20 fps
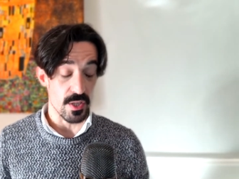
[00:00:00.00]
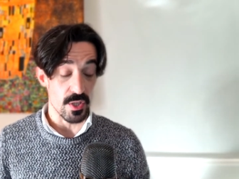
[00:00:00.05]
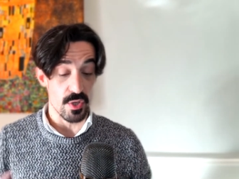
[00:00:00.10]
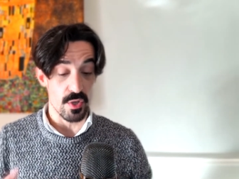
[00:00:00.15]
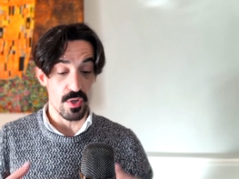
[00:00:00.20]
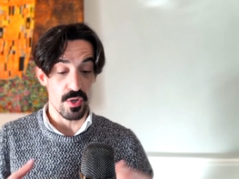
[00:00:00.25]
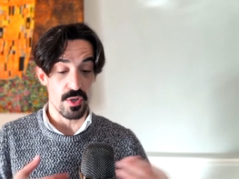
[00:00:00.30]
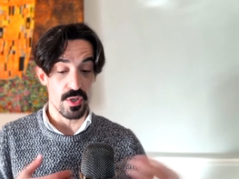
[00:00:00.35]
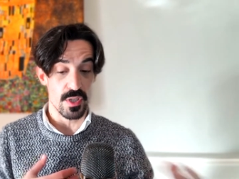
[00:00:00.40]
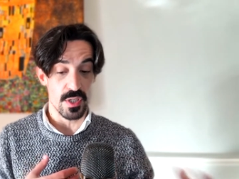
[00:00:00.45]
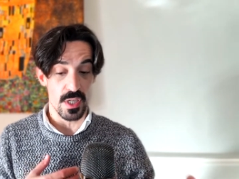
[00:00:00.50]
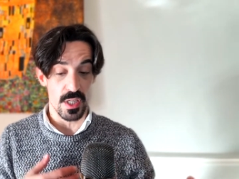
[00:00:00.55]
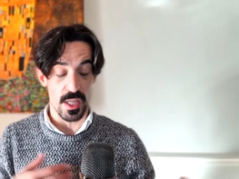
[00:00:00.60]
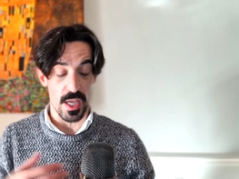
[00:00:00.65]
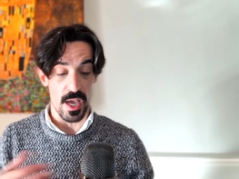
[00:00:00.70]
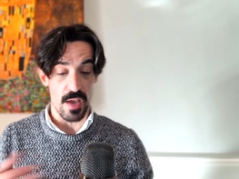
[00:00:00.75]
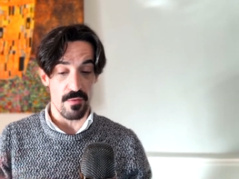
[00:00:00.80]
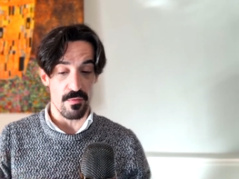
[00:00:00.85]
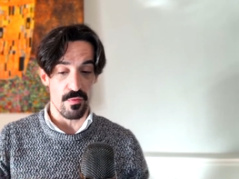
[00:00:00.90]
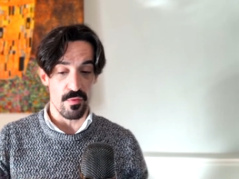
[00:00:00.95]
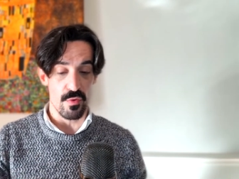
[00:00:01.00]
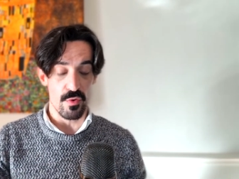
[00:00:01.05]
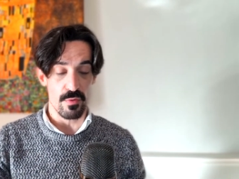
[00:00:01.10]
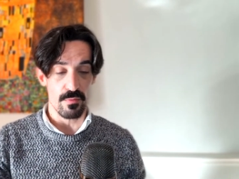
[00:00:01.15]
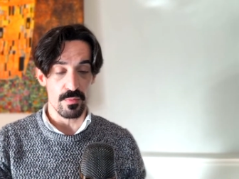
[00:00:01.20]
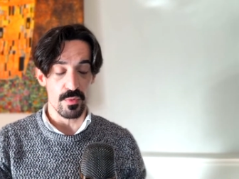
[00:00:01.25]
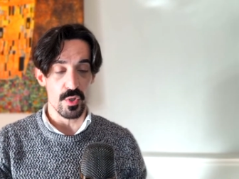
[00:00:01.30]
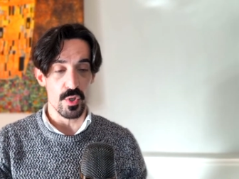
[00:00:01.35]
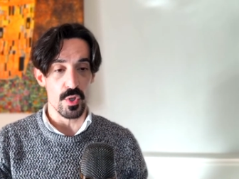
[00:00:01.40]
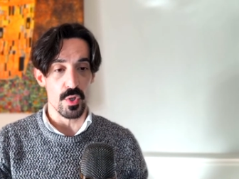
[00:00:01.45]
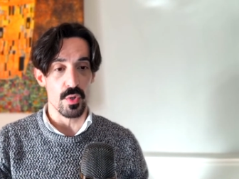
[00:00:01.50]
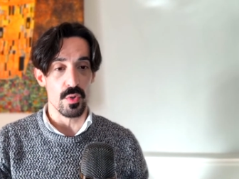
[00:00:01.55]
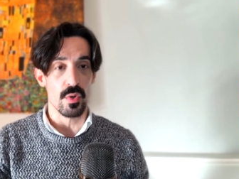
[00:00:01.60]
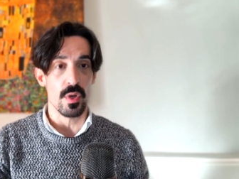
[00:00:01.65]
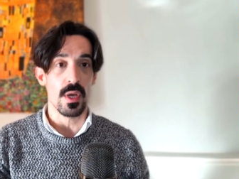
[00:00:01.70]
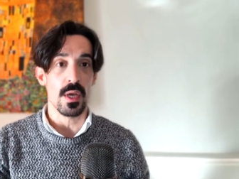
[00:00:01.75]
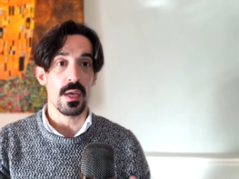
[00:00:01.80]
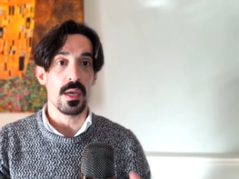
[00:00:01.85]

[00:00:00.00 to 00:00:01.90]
So you still have room to